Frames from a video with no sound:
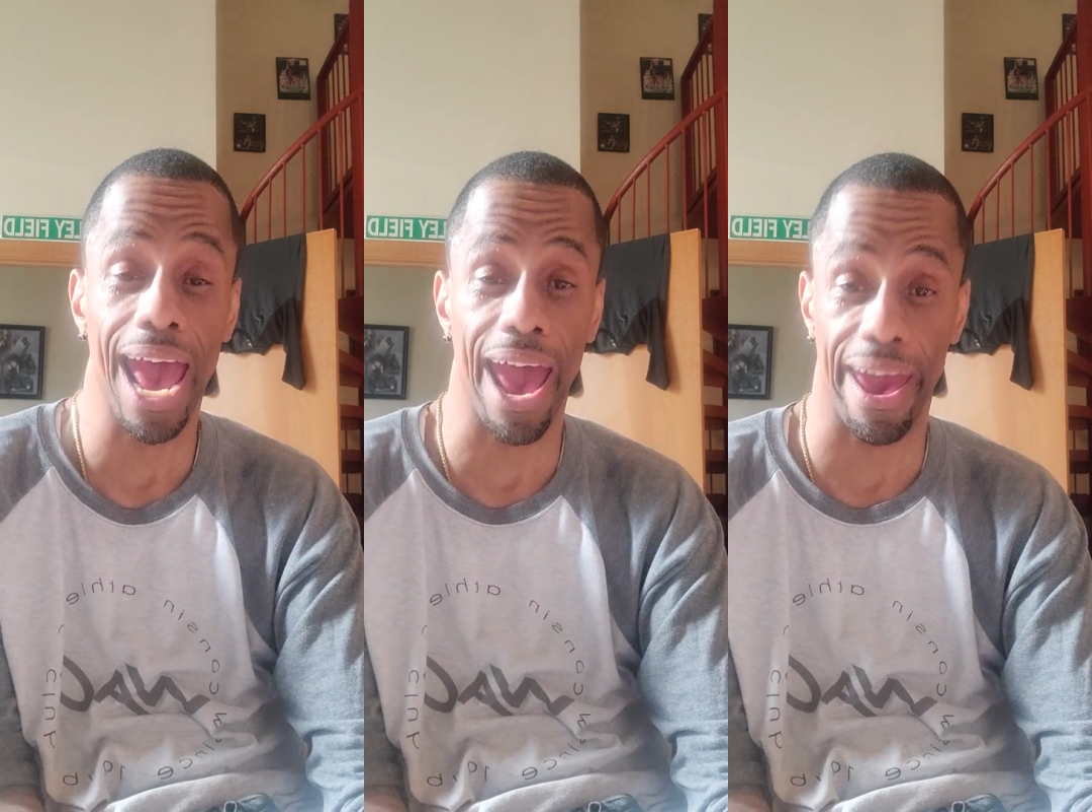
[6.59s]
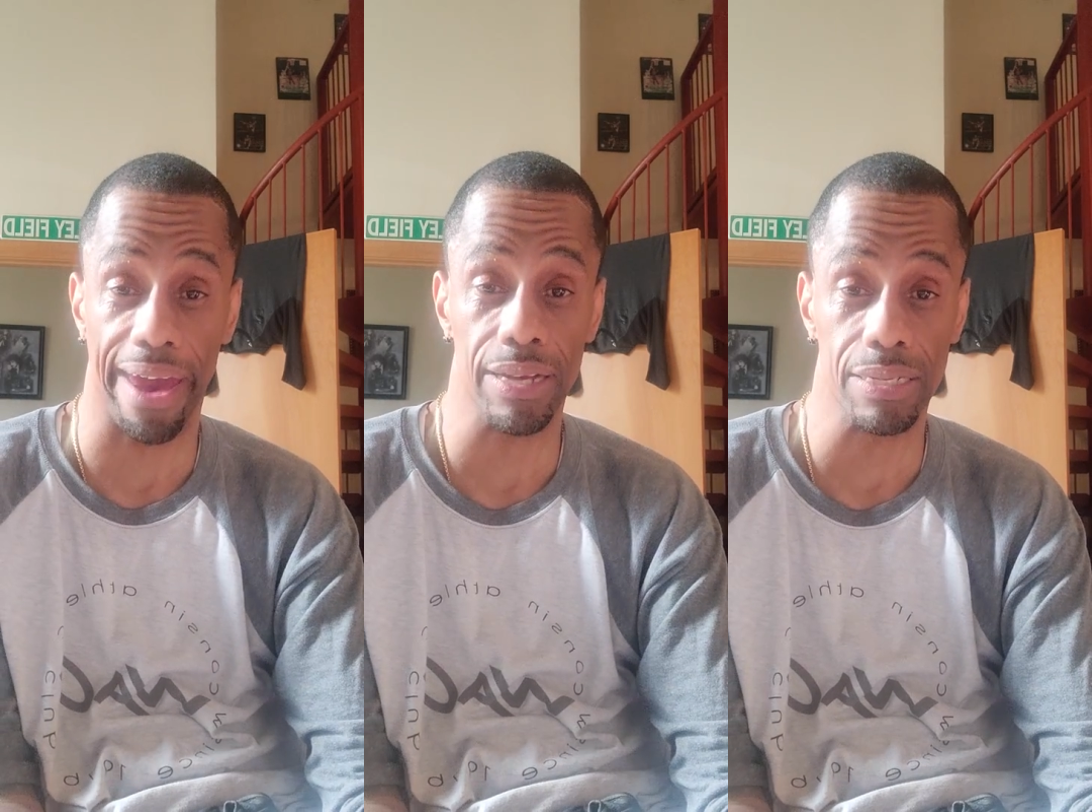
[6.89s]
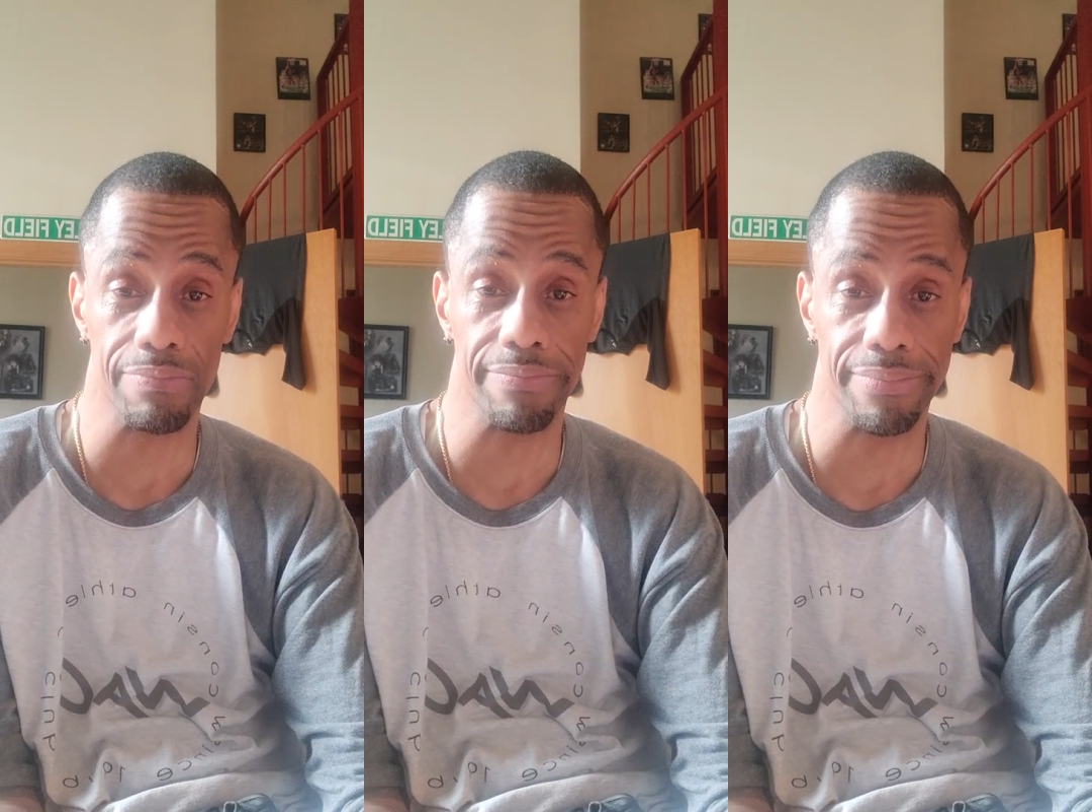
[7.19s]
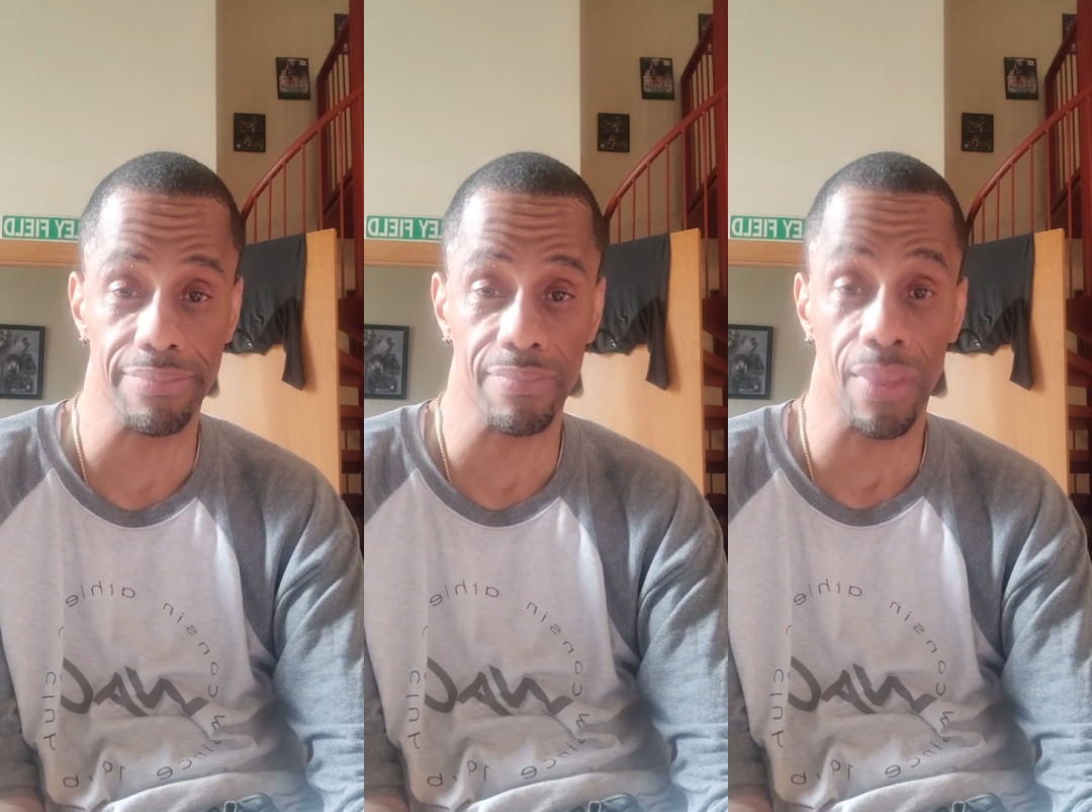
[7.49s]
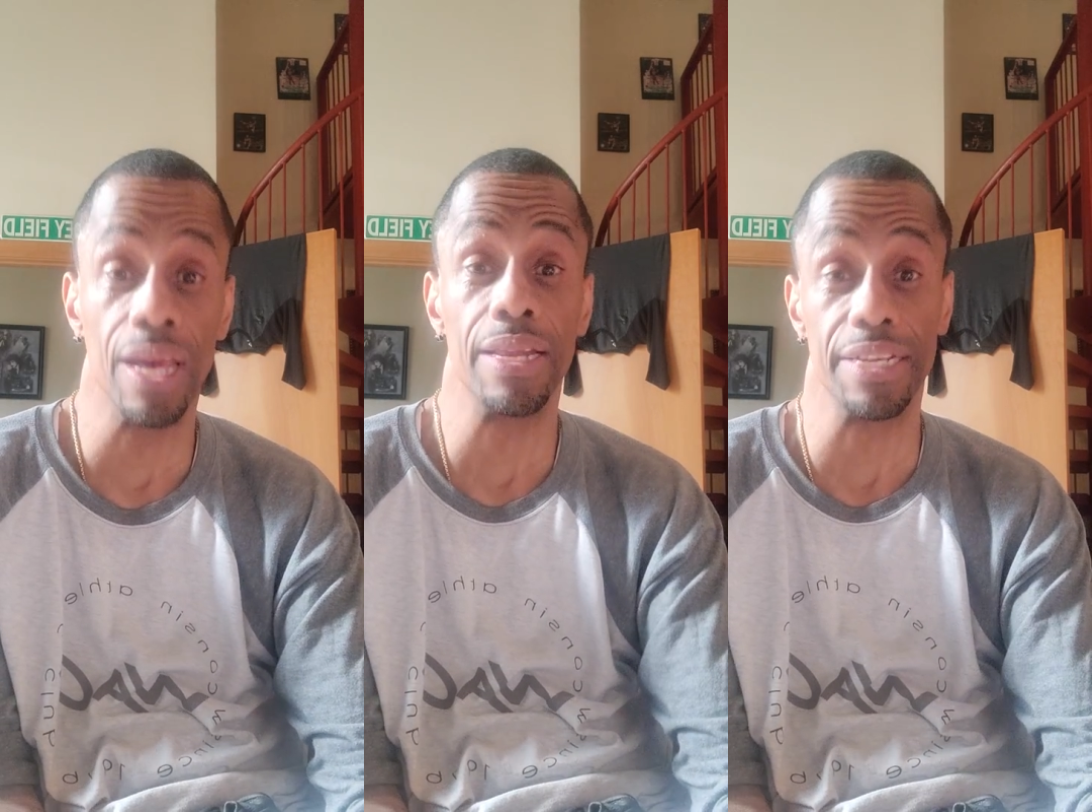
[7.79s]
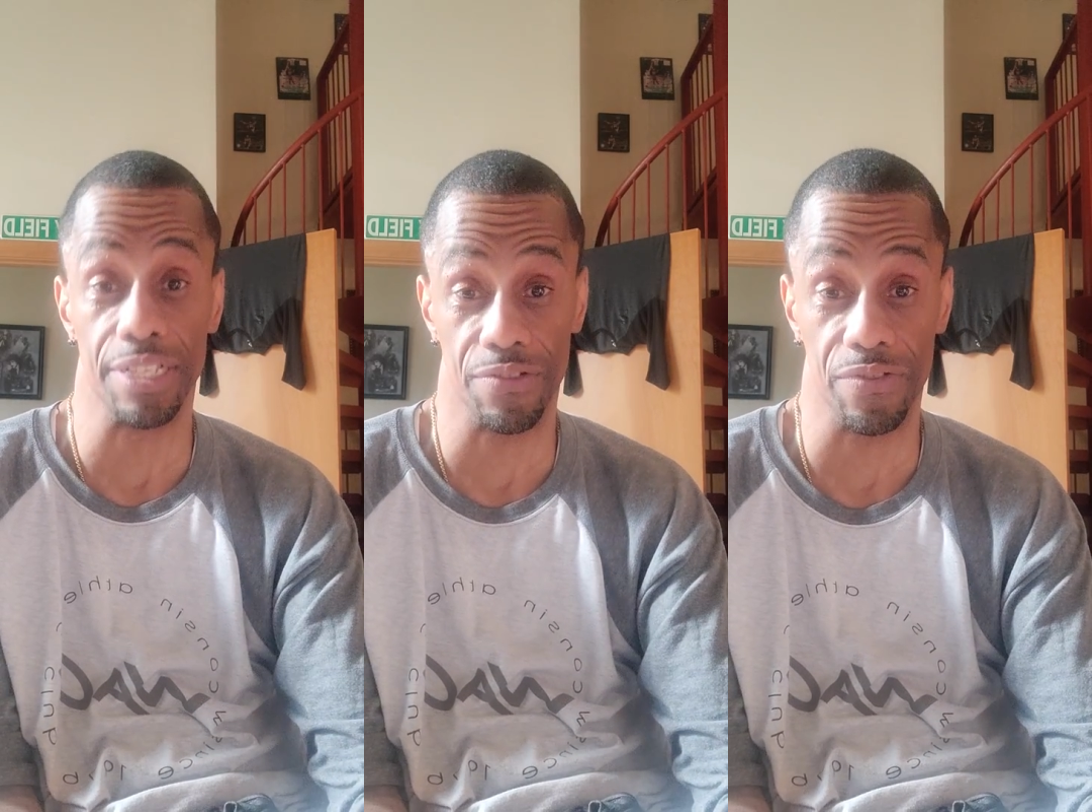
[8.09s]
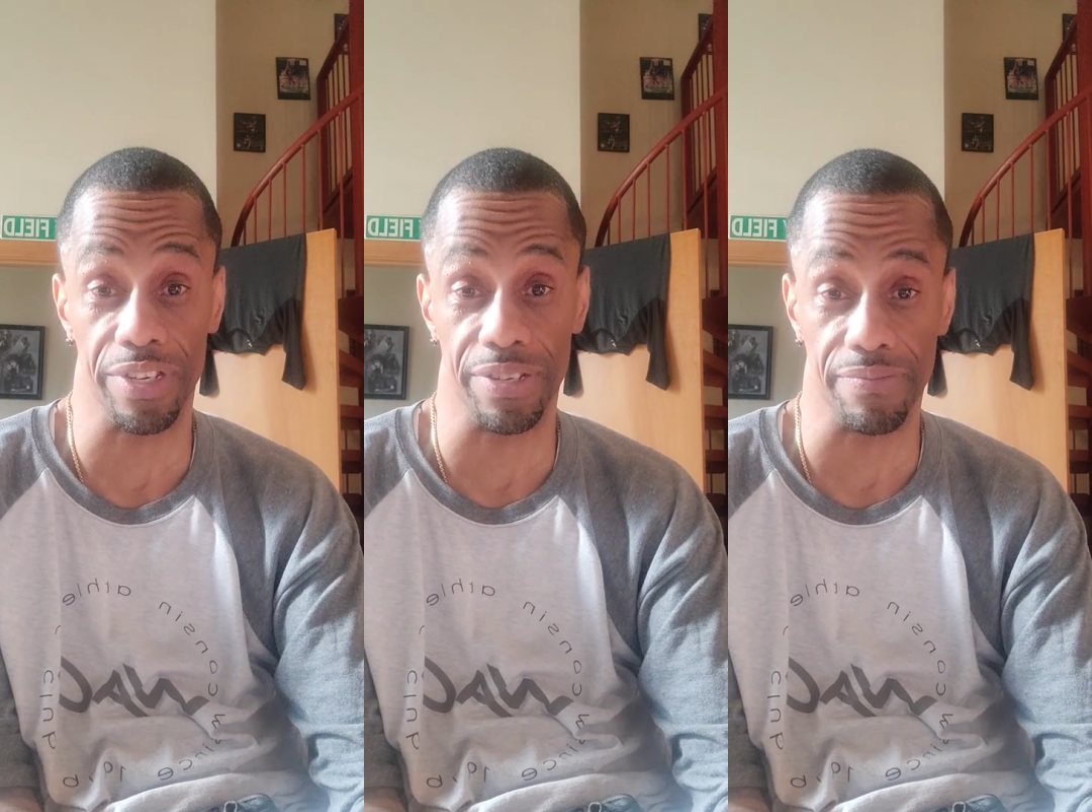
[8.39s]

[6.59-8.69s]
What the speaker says: asked, this is free.